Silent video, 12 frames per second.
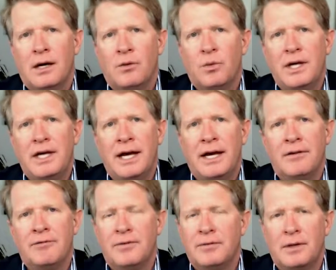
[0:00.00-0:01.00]
We
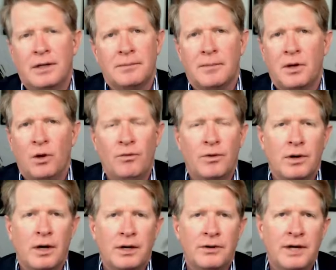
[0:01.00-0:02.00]
have over
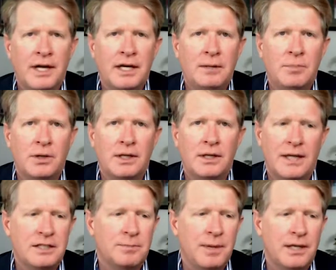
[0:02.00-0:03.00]
180 million.
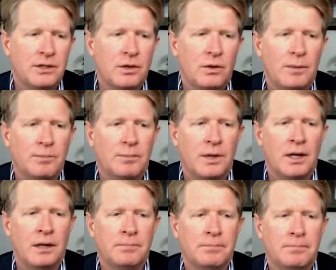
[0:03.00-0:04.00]
That's about to go
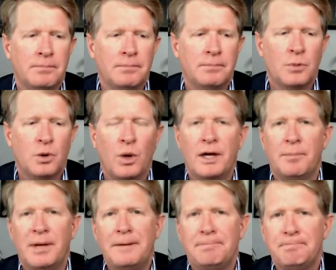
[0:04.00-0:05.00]
up quite a
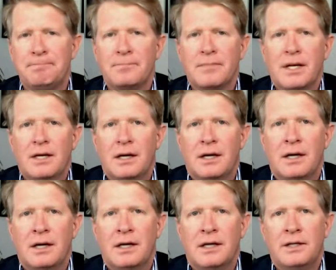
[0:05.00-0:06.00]
bit
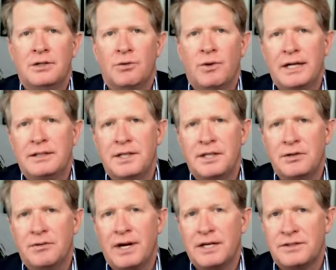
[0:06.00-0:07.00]
in direct and
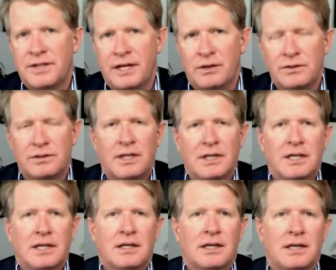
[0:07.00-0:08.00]
indirect sales.
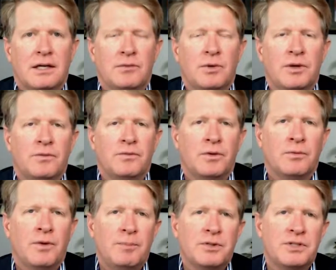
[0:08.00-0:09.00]
For
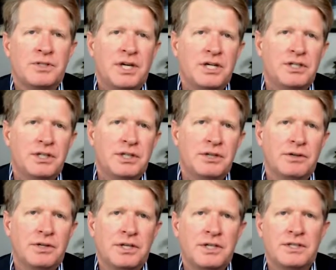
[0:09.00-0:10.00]
representation here
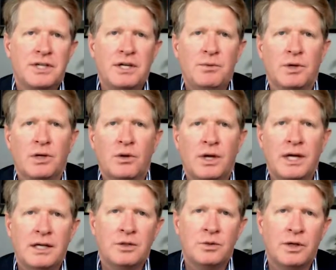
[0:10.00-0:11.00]
in DC, we're
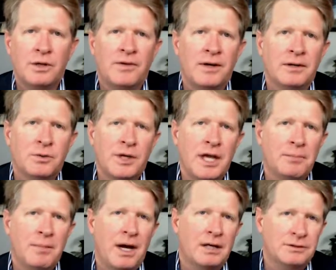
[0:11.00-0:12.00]
located 28
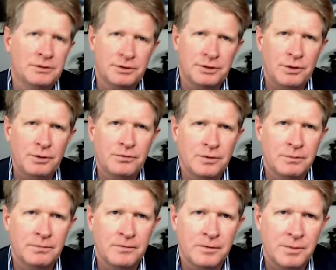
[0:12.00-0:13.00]
miles or so
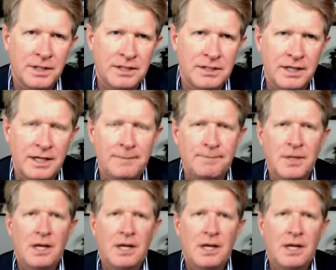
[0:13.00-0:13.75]
from DC.